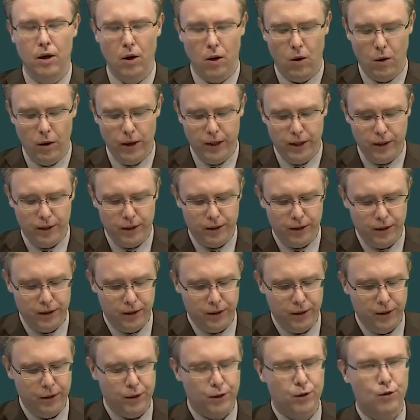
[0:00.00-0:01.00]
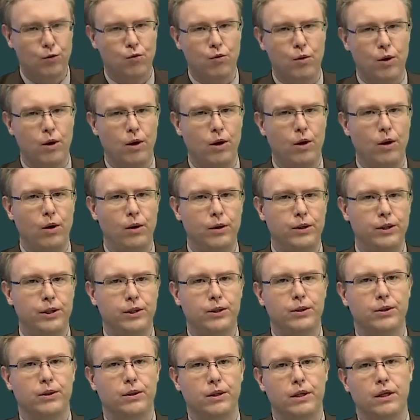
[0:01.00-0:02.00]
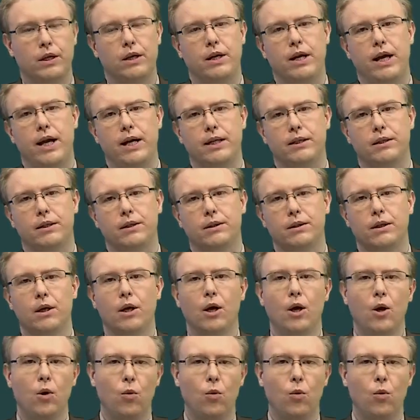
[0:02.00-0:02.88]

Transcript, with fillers: or you can use chronological connectors